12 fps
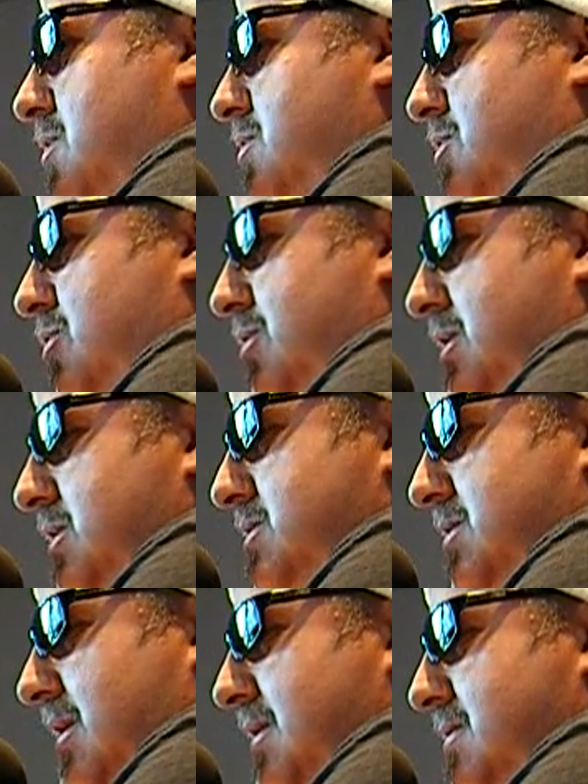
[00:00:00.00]
on her
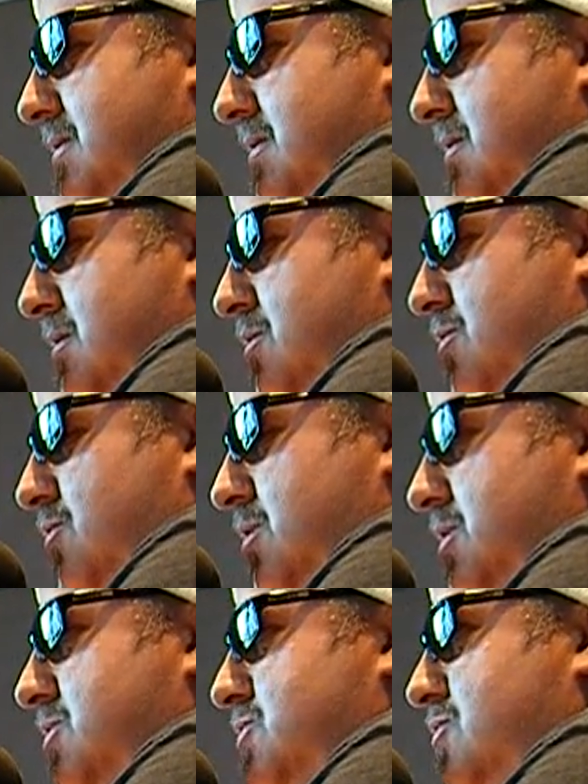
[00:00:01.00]
e-site, her
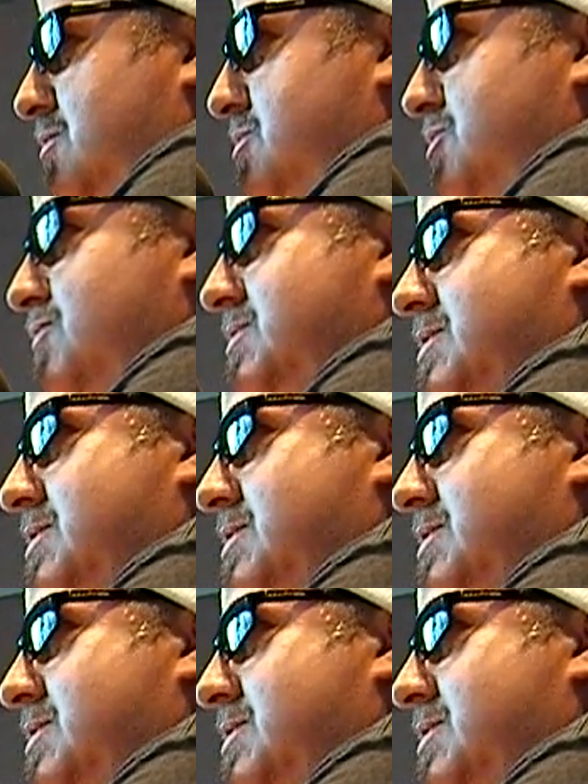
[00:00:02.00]
e-store, she was